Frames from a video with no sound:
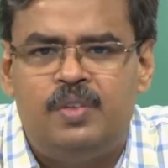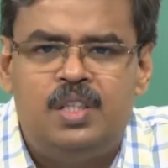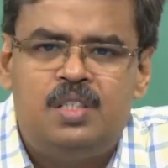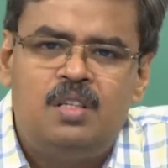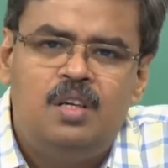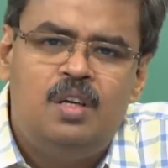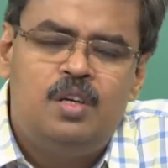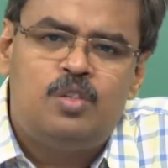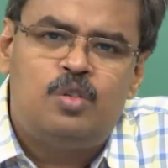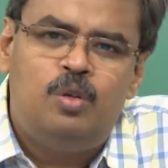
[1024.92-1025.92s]
test.
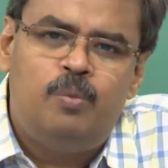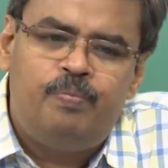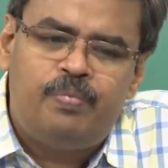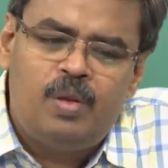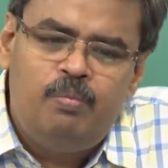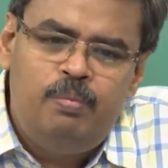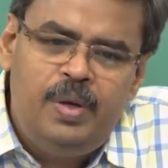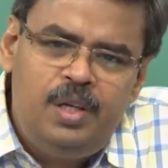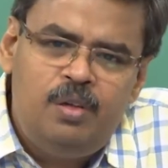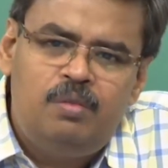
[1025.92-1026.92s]
So,
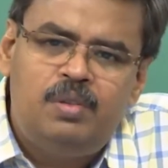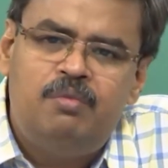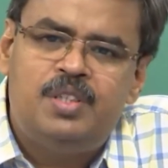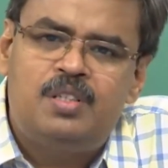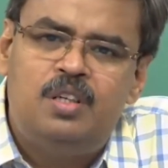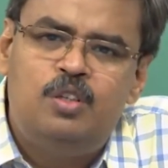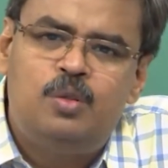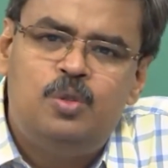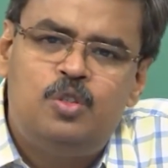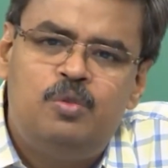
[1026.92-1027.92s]
many of the Western
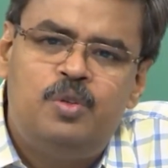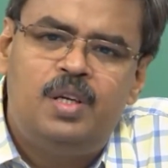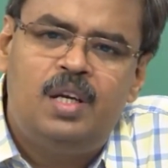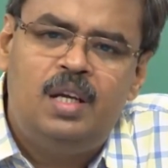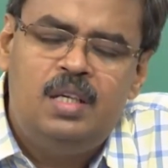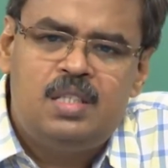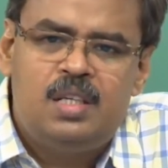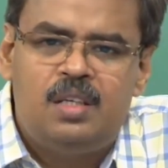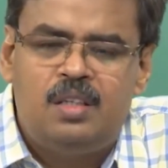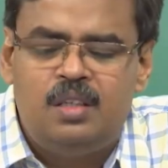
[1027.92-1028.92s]
tools you would realize
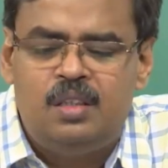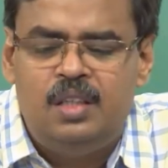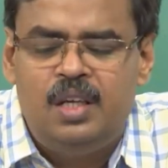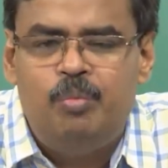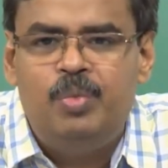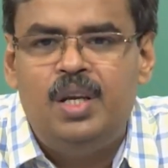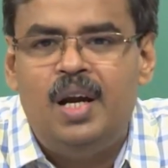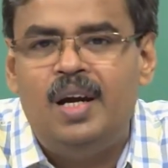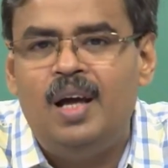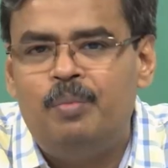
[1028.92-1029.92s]
that they have been
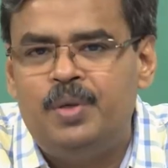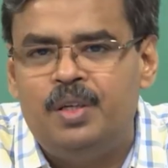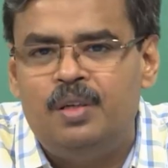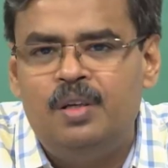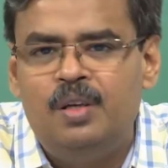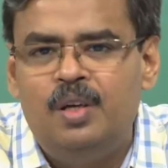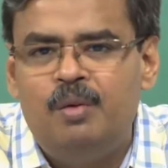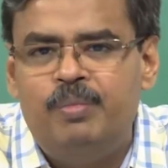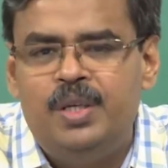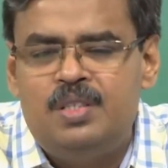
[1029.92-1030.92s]
adapted,
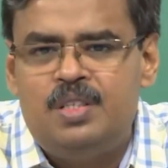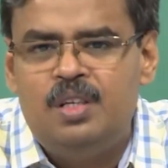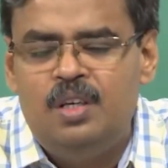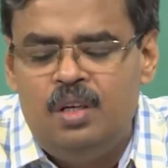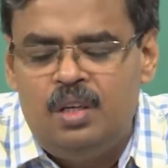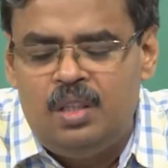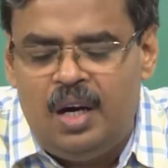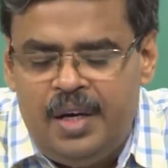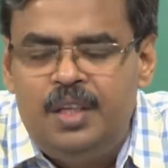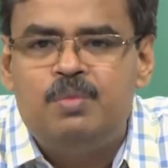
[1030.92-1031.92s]
means
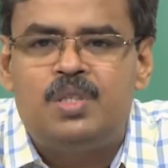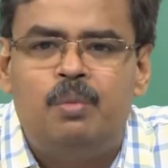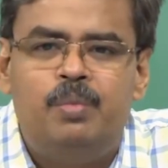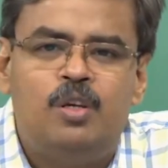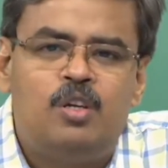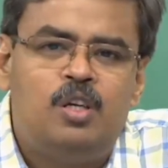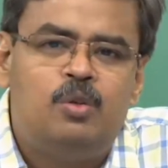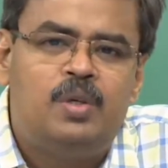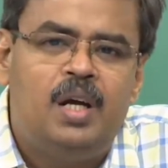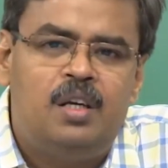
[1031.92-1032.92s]
the items have been
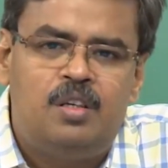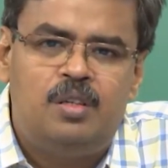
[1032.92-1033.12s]
relooked at,